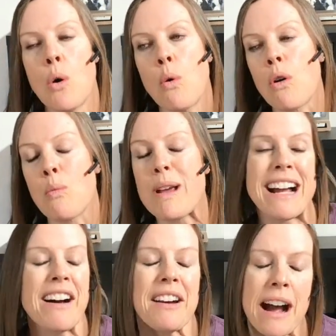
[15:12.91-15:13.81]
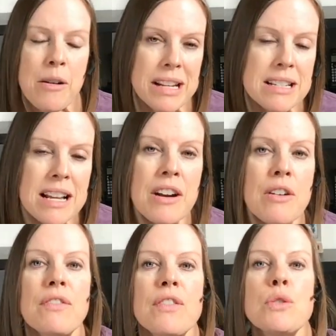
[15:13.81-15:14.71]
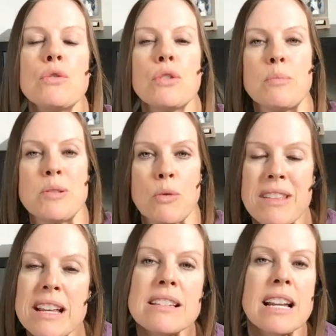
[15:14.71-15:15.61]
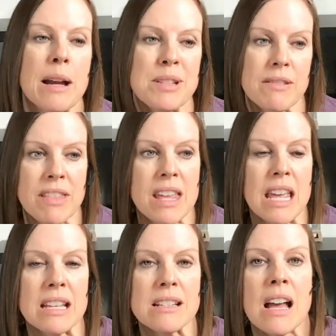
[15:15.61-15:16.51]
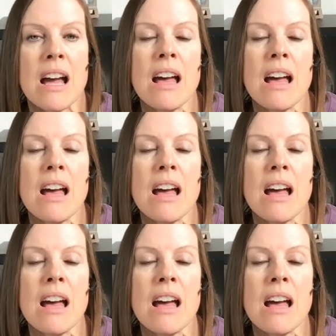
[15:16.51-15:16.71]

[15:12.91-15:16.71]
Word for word: or we cut out entire food groups or these types of things